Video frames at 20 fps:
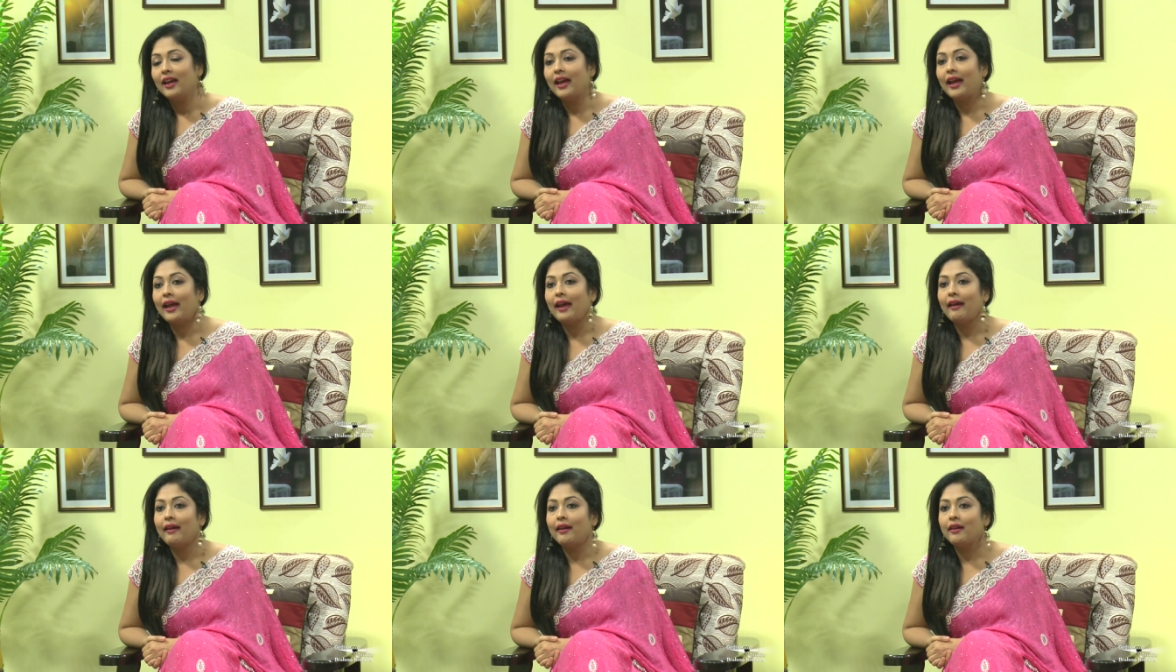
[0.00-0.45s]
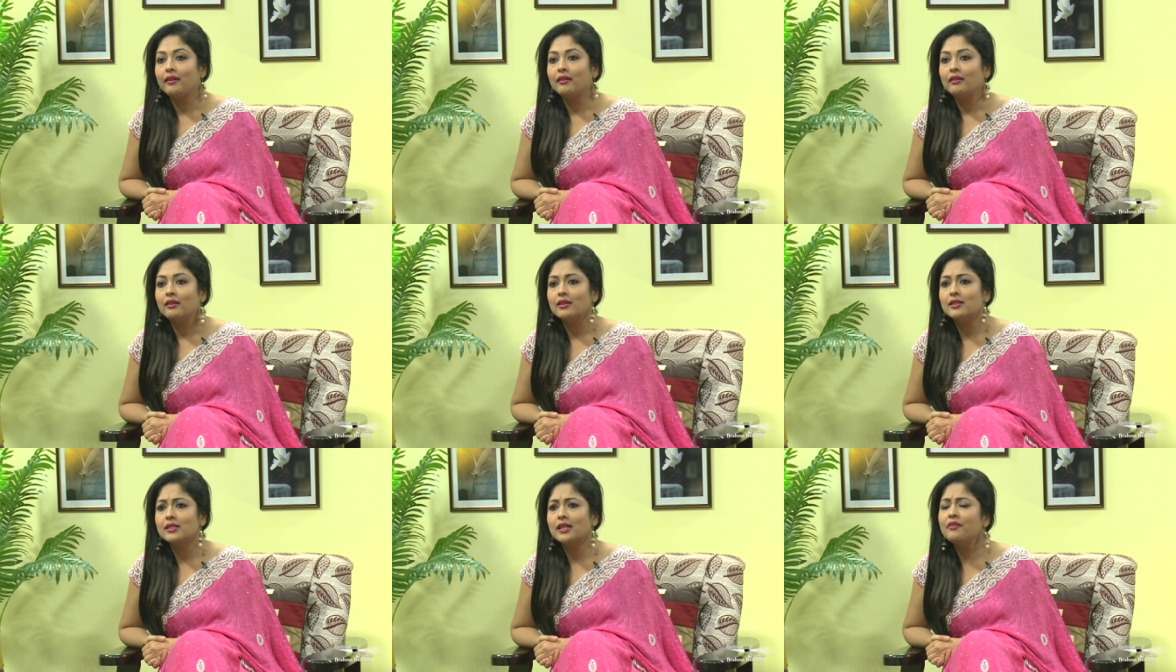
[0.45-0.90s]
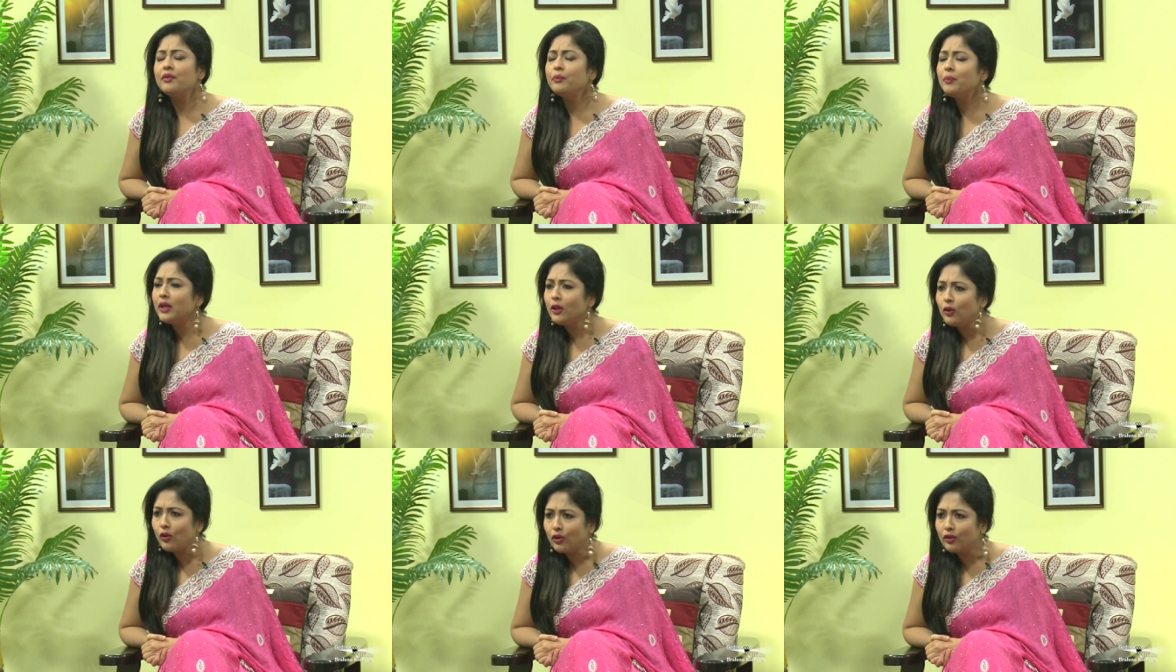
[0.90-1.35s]
And it's given
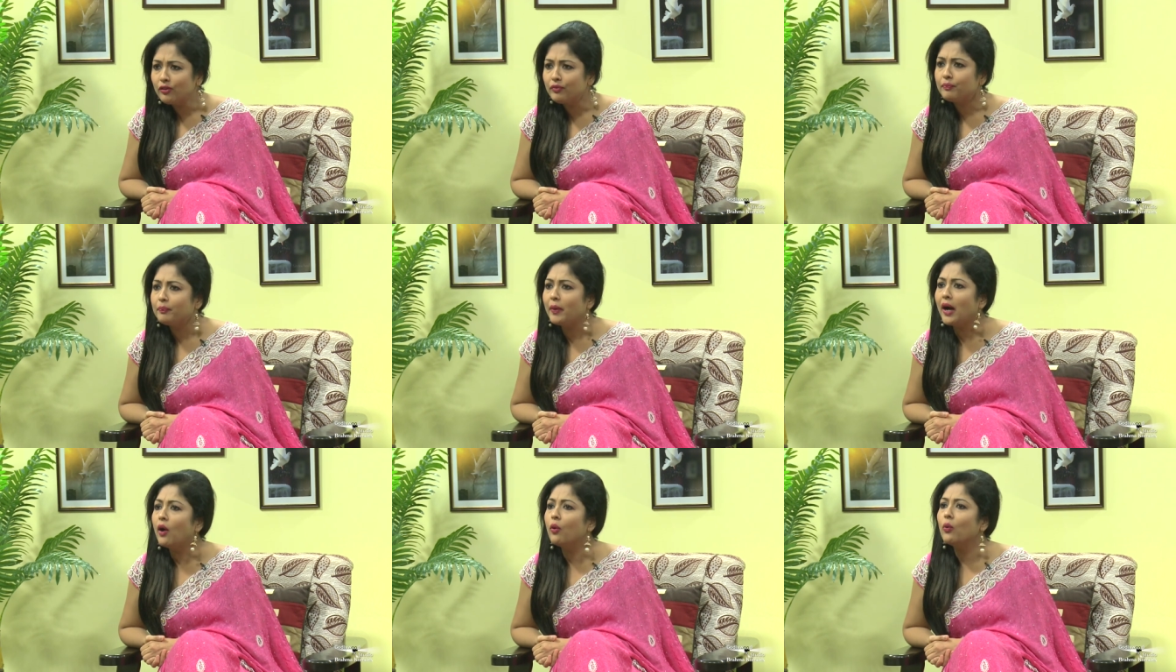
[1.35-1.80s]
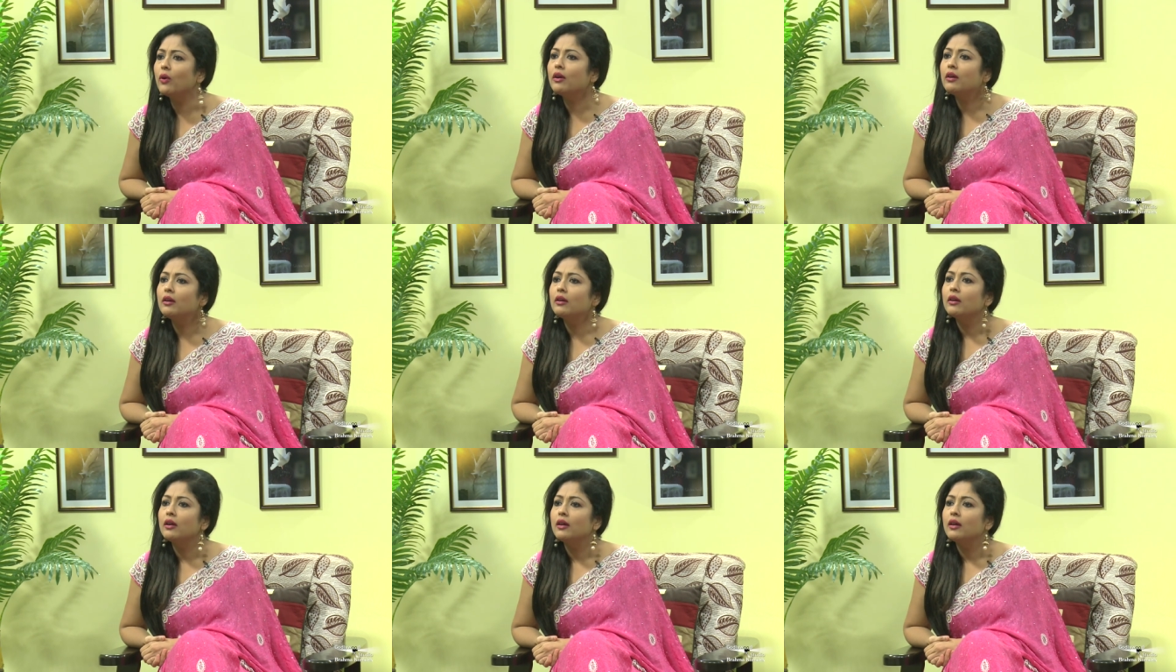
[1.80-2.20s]
me a lot of power.